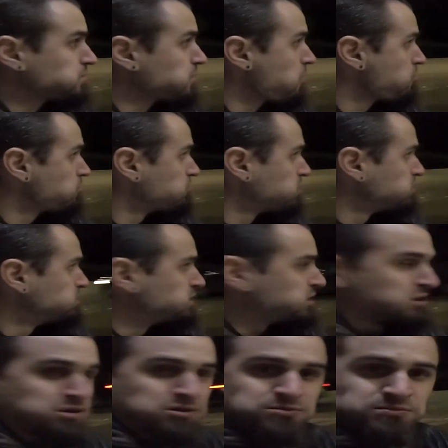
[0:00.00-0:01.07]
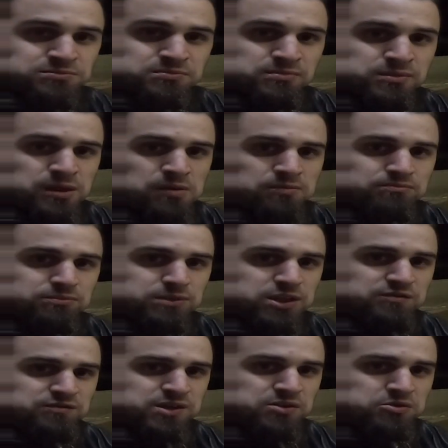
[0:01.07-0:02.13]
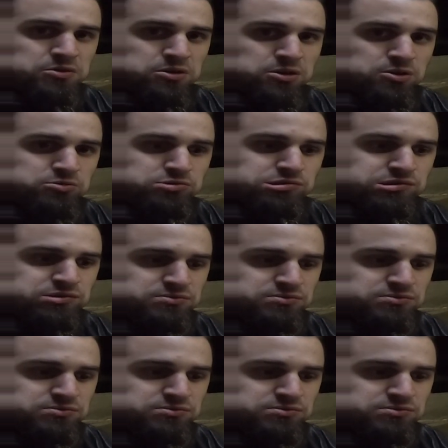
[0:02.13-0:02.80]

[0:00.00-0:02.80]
right there, they've now closed.